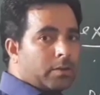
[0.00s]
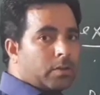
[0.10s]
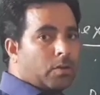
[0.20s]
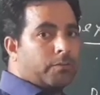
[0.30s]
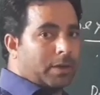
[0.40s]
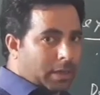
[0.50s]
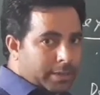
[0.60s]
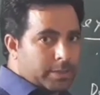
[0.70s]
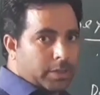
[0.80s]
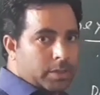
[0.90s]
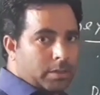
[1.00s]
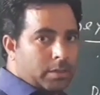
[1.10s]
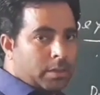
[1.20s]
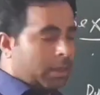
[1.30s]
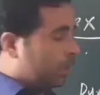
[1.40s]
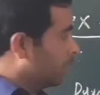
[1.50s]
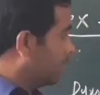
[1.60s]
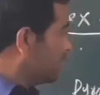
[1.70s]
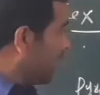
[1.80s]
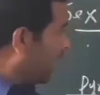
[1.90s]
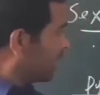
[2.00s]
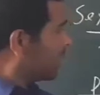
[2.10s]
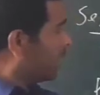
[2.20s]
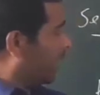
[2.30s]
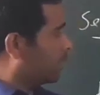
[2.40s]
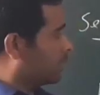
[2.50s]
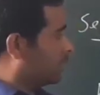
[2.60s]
fertilization, this X and X,